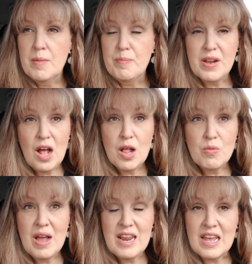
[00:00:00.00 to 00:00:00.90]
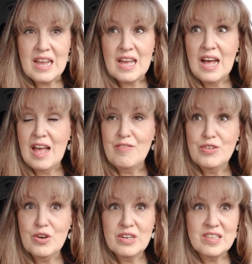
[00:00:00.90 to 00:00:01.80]
But already, I've
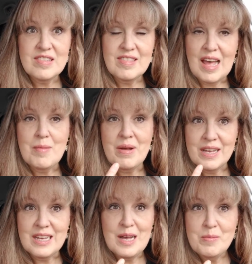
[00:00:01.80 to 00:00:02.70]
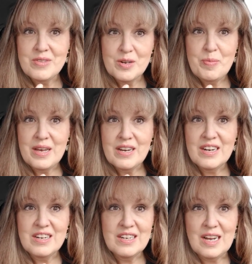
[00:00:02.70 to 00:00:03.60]
noticed that my gums are
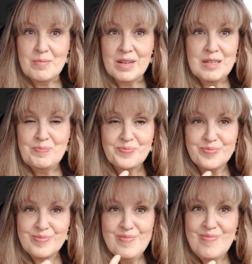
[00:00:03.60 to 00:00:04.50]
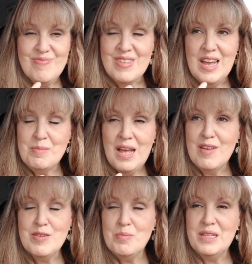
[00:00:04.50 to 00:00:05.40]
better. I'm not, I'm not
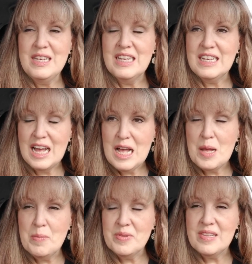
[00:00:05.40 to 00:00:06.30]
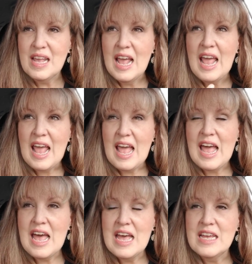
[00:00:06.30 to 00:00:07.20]
having bleeding gums
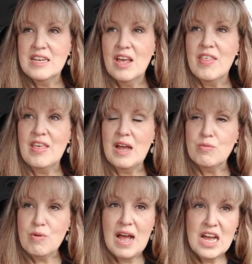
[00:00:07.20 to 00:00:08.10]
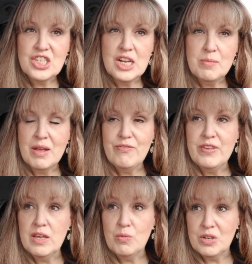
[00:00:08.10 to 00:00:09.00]
and that rash on my
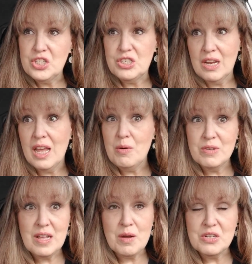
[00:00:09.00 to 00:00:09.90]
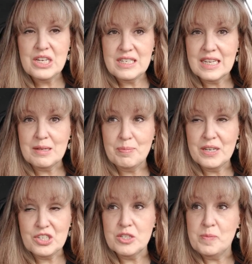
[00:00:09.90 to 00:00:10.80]
feet which it was I wish I'd taken
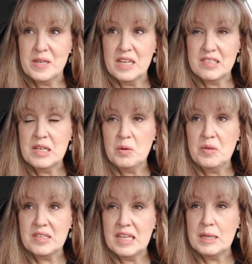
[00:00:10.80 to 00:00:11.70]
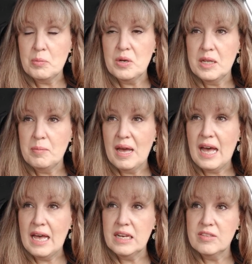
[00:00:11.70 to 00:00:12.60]
pictures because it was getting pretty
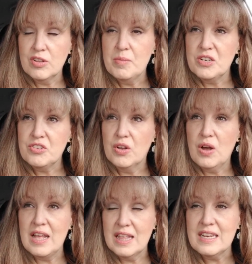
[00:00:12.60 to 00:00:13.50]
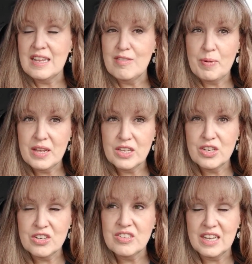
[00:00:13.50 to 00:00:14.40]
bad so much so I like to have
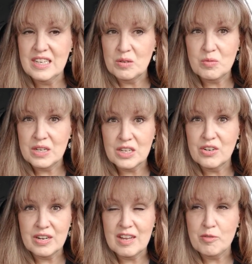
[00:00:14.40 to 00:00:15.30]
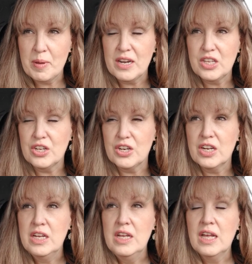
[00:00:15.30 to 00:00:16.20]
pedicures I didn't want to go to have a pedicure
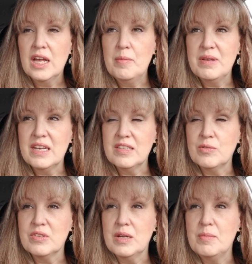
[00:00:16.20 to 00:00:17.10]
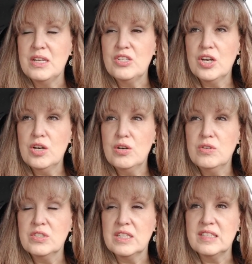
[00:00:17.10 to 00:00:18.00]
um, because it was on my
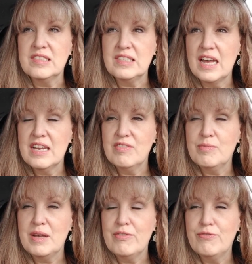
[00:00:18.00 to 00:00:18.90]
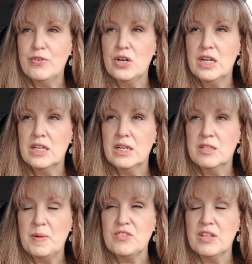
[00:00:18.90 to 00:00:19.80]
toes on the side of my foot
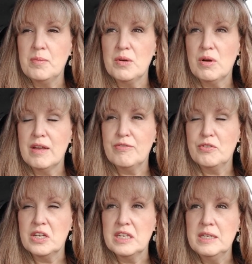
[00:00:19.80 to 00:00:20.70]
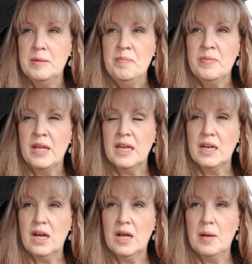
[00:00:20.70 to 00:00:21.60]
especially on my right foot
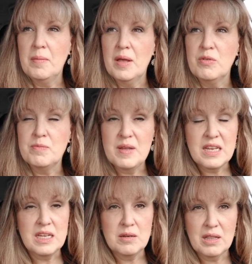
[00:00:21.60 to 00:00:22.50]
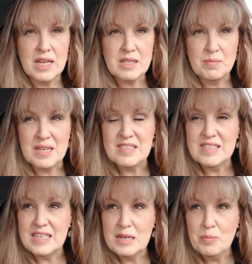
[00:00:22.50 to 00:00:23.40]
and um, it was making like my
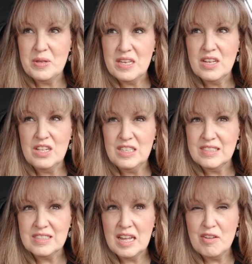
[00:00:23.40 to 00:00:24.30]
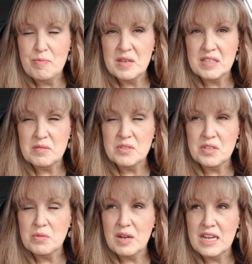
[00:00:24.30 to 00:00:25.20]
skin peel and stuff because it was
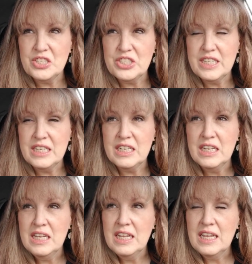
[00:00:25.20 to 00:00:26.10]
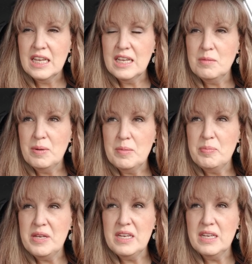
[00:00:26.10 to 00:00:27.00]
so rashy and
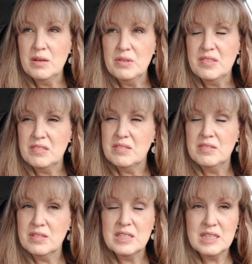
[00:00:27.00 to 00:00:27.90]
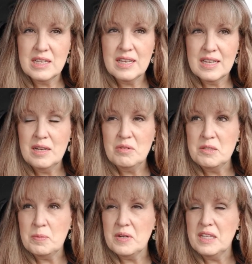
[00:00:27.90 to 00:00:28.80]
bumpy it was it
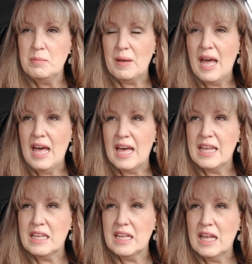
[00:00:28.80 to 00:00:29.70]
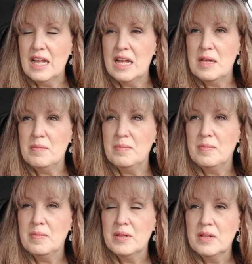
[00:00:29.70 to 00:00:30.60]
was pretty bad um,
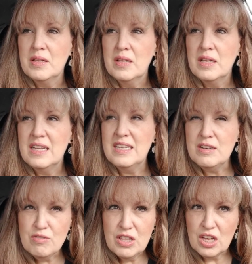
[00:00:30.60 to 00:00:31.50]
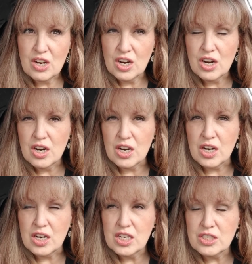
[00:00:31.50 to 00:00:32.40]
it didn't really
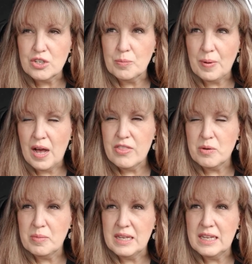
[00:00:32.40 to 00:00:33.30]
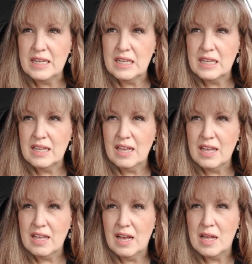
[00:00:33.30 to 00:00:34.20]
hurt or bother me
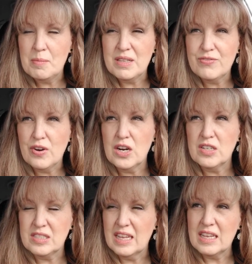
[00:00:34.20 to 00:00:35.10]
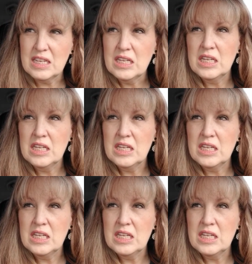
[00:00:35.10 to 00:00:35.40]
um, as far as like